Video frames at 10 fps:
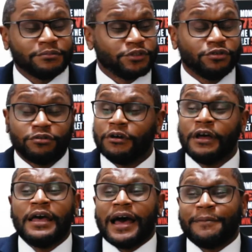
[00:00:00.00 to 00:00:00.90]
Two,
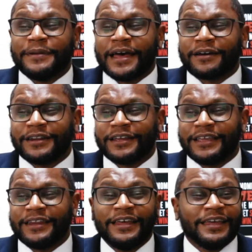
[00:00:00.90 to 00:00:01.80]
I'm not going to
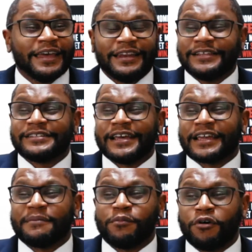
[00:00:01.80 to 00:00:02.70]
get any
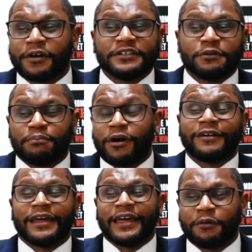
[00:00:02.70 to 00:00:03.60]
second mortgage or borrow the
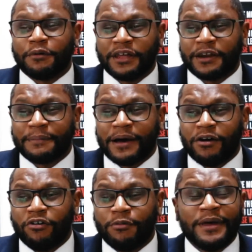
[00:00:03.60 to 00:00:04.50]
equity out of my
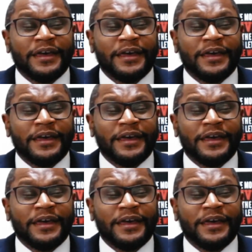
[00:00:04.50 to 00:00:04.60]
home.